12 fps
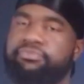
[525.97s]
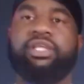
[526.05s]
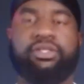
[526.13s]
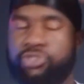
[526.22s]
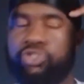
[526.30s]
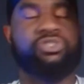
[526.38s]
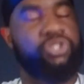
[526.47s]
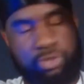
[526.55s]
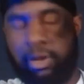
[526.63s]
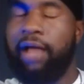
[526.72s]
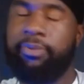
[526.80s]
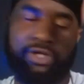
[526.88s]

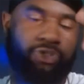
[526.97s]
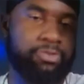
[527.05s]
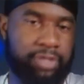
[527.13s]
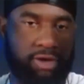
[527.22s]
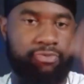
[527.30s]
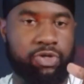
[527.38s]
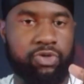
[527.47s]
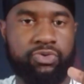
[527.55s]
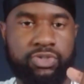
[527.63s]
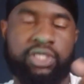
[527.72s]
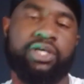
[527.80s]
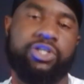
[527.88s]
Subscribe here, AAA
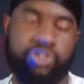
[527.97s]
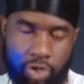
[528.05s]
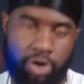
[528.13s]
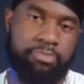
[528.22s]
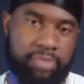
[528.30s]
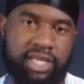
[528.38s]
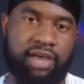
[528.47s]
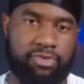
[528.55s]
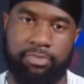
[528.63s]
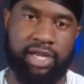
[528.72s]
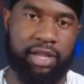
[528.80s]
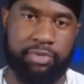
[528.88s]
Reviews. Join me every
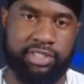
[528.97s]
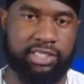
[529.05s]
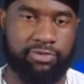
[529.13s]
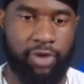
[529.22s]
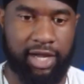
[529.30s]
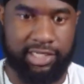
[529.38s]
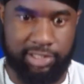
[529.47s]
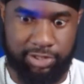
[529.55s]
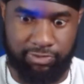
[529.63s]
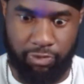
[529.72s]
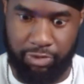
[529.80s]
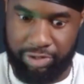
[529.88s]
Monday, Wednesday, and Friday
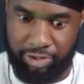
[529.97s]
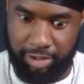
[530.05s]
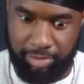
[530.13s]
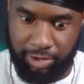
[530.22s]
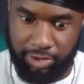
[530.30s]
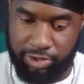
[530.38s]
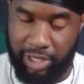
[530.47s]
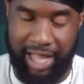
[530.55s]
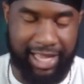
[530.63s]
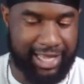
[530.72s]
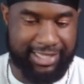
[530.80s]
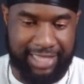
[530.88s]
for a stream here on the... I
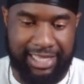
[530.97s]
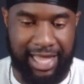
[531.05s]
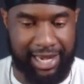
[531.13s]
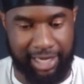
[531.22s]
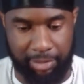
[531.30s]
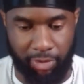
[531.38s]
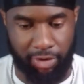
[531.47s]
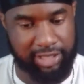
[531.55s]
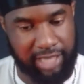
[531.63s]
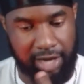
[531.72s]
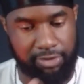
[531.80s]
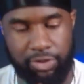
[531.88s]
can't say that anymore, because
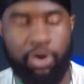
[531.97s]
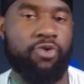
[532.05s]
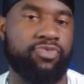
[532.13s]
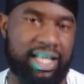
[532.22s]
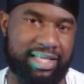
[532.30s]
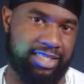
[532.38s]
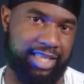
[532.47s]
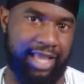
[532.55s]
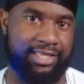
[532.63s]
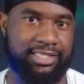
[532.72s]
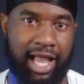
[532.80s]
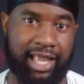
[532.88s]
I don't know if that's the
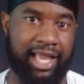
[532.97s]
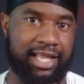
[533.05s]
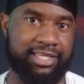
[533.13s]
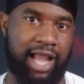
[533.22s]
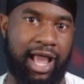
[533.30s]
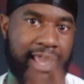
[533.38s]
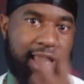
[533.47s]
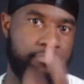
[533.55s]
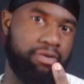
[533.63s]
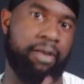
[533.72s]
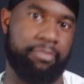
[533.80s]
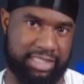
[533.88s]
case. I can't
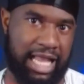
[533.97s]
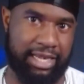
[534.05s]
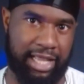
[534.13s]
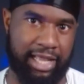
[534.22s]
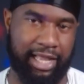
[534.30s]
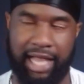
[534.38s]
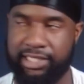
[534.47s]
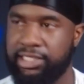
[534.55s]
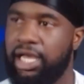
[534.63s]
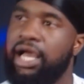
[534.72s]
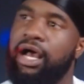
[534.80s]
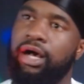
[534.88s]
promise that yet, guys.
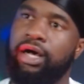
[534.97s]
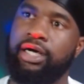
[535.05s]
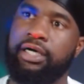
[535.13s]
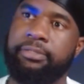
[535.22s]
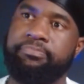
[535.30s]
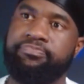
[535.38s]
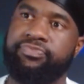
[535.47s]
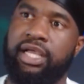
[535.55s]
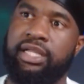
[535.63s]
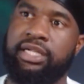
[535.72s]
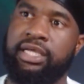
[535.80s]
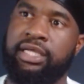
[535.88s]
And
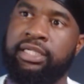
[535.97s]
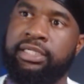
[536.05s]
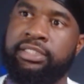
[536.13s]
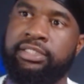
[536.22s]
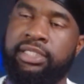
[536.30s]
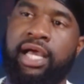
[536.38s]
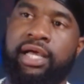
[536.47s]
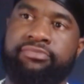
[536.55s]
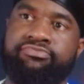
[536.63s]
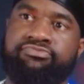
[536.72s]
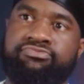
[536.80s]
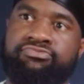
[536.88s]
then, yeah.
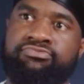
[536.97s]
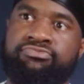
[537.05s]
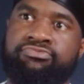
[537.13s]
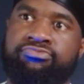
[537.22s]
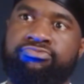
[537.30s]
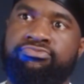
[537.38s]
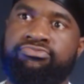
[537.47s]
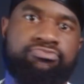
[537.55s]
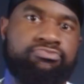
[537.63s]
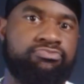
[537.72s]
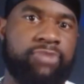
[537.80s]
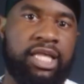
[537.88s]

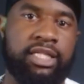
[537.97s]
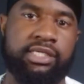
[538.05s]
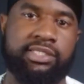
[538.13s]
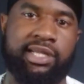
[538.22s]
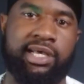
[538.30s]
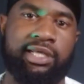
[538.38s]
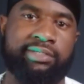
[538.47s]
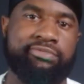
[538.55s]
Alias Anon.